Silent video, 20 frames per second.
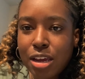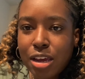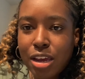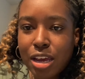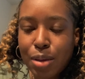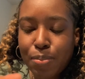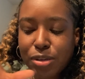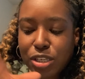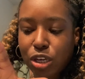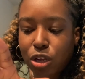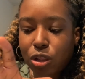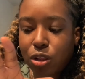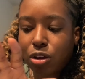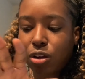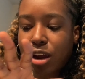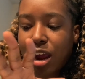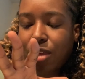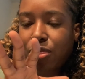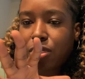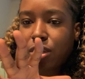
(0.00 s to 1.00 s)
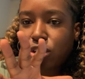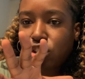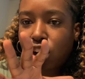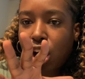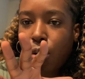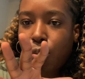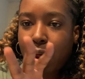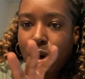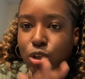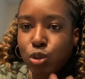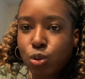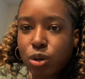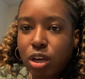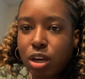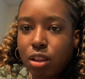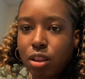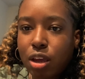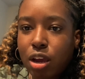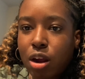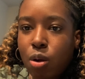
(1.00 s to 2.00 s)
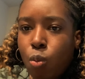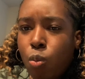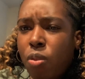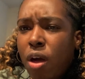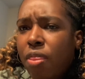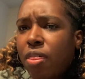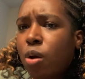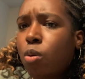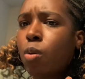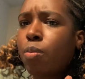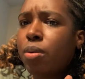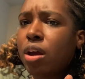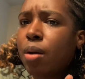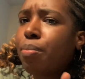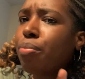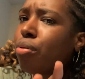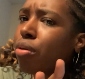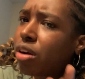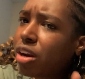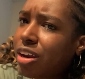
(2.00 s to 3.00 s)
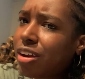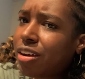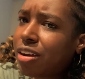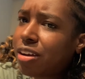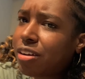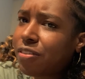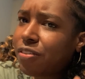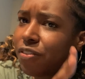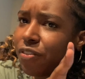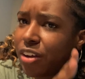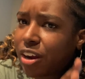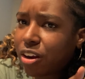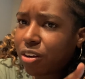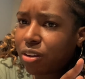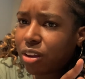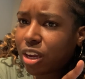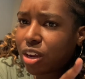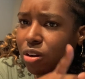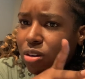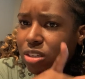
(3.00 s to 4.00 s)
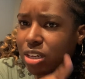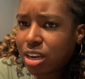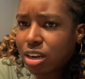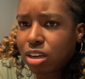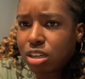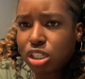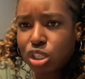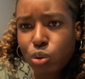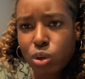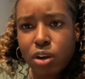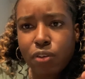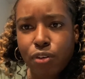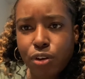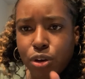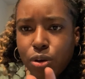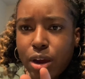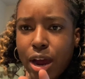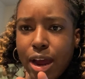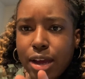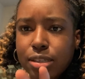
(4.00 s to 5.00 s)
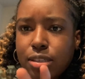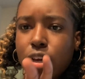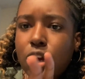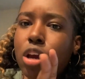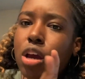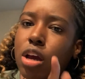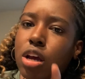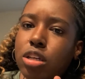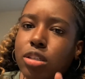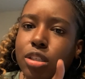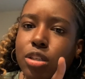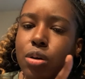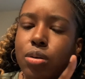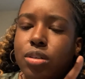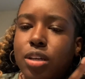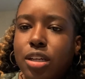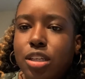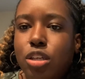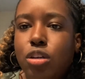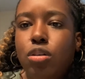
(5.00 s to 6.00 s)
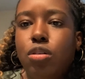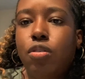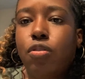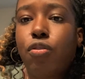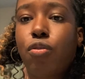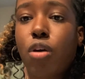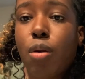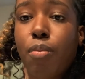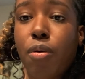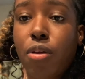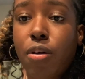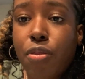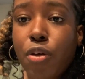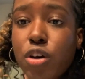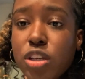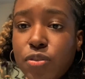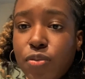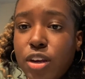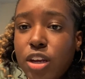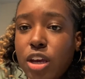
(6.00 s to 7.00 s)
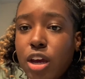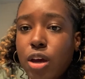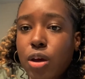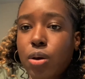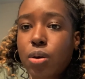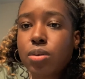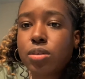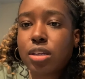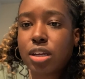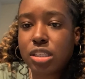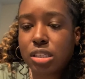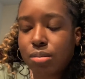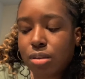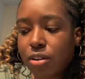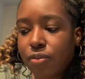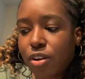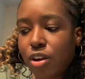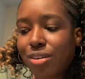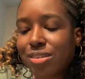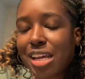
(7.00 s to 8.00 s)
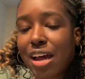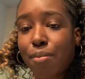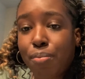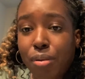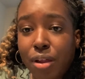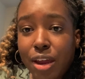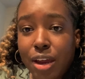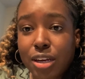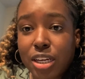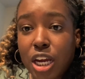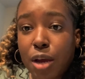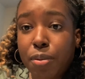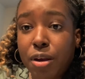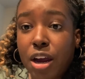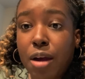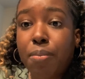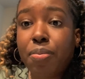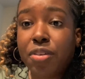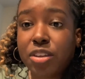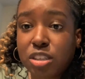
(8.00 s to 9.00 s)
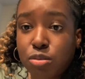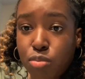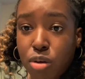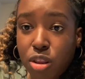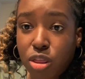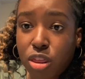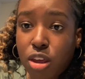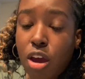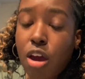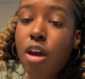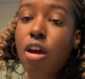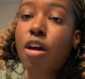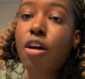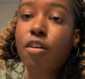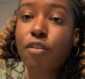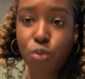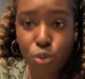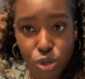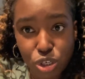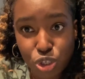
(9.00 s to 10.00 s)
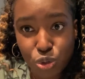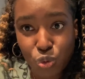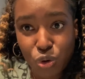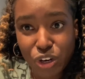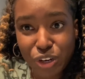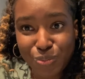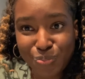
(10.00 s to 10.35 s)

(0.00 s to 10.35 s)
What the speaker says: in particular at the job I was working there. That I think will be a pretty fairly entertaining story for you guys. So stay tuned for both of those videos and some other videos I have planned coming up this month for sure.